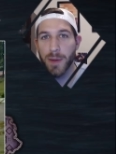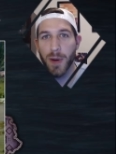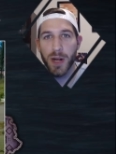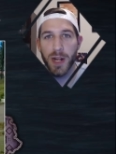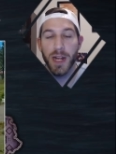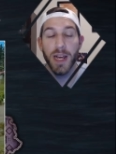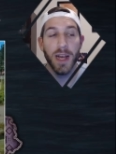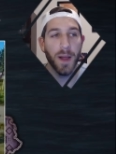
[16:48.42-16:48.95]

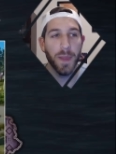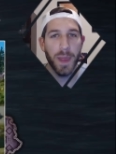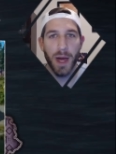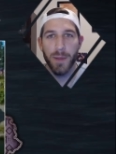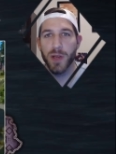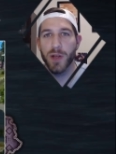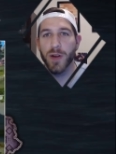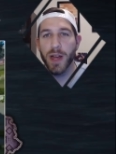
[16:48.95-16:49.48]
about it.
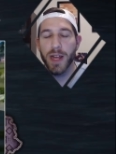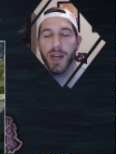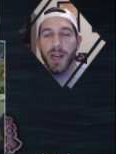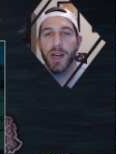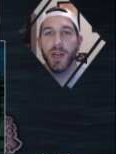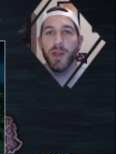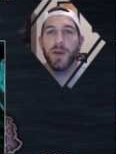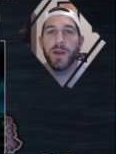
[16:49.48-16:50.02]
That'd be
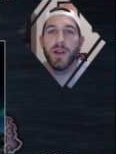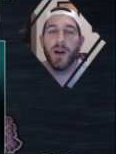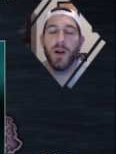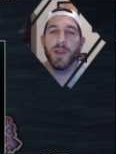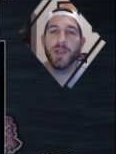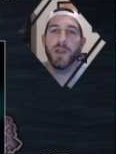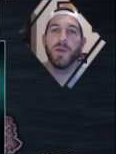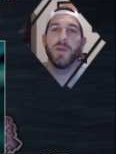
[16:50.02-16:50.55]
great. You can
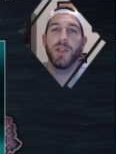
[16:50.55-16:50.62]
also